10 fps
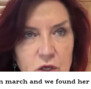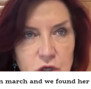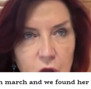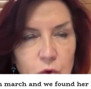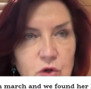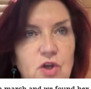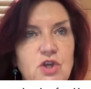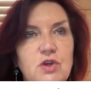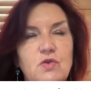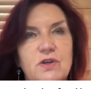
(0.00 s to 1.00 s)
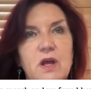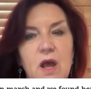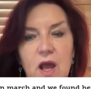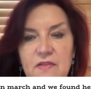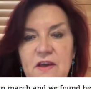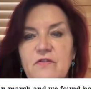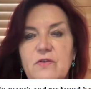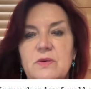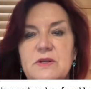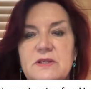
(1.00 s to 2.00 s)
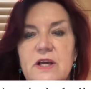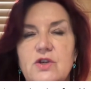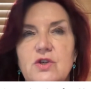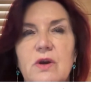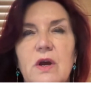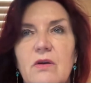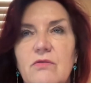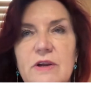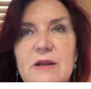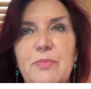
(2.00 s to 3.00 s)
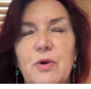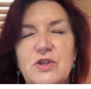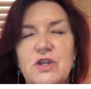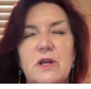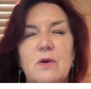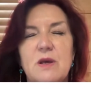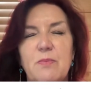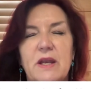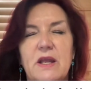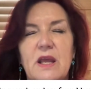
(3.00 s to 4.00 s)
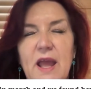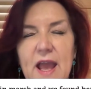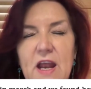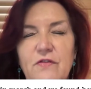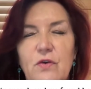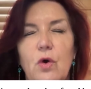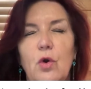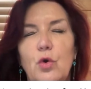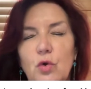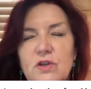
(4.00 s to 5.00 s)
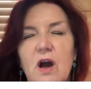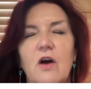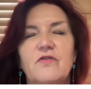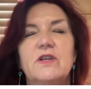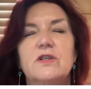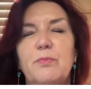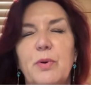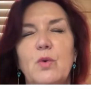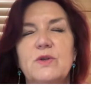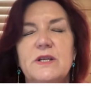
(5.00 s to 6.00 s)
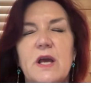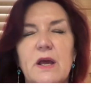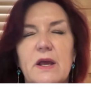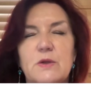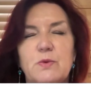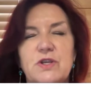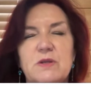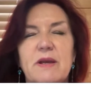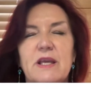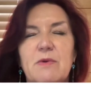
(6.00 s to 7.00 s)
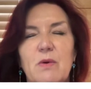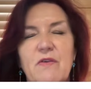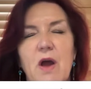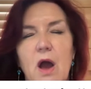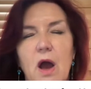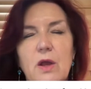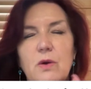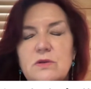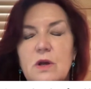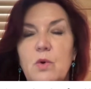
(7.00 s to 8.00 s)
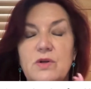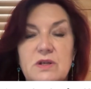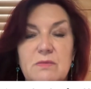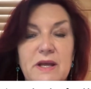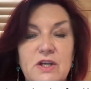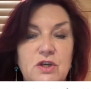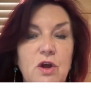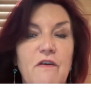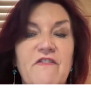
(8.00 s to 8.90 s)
hold her children, and that feels, I want to say to you, really important. She knows they're being cared for, looked after, supported, is what she's making me aware of. I also want to mention her